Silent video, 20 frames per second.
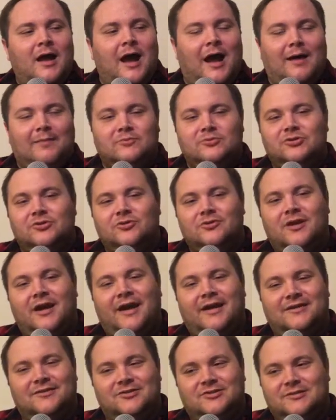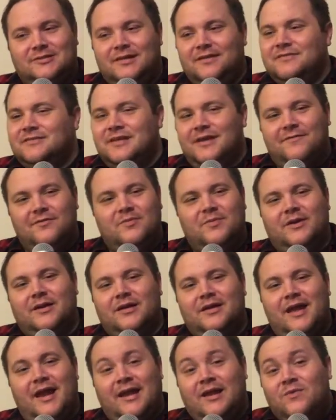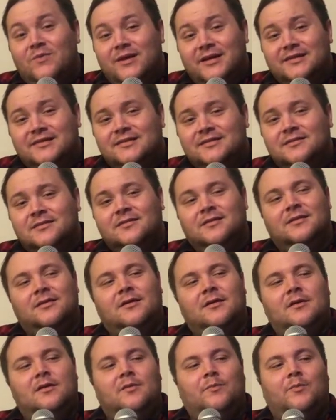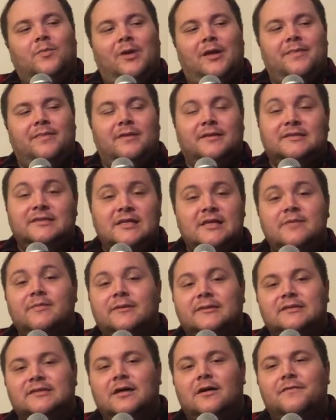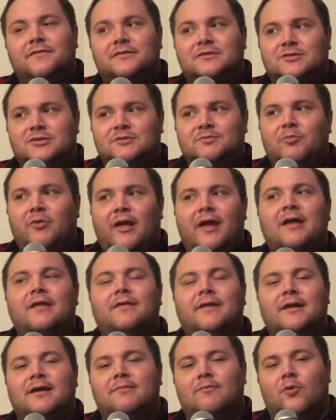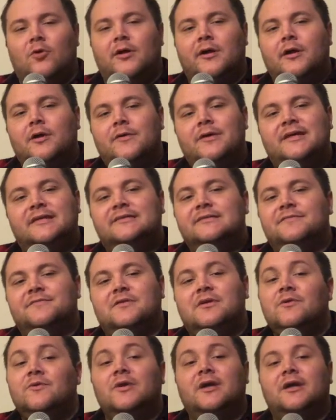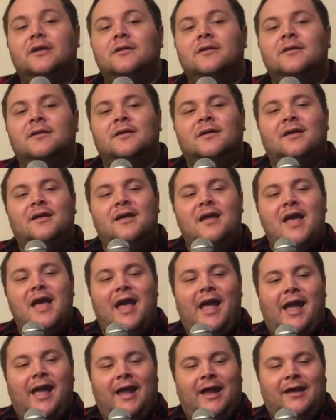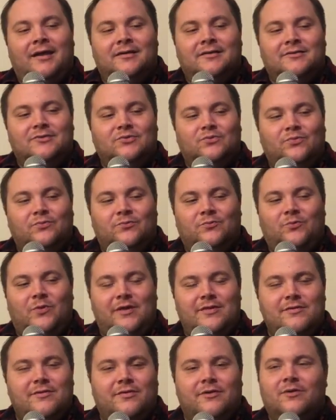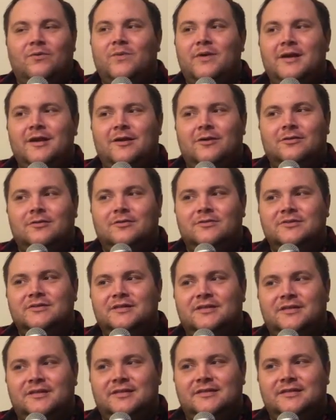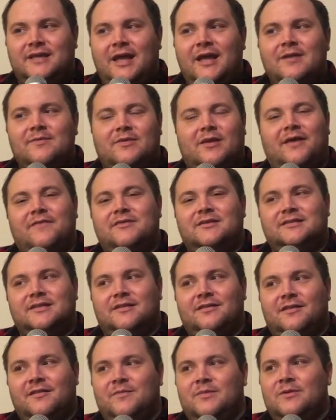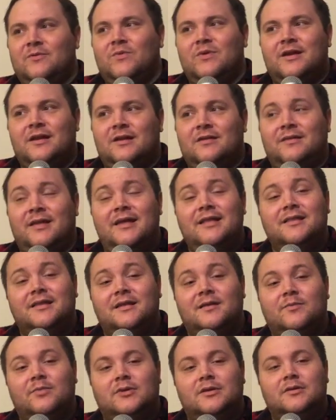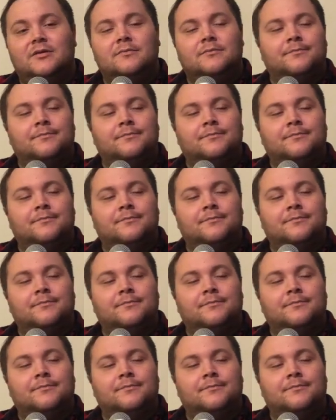I'm sure kind of just lifts everybody anyways. But the team itself is just playing like a more cohesive unit. And whether they're winning or losing these games, obviously they've been winning lately, but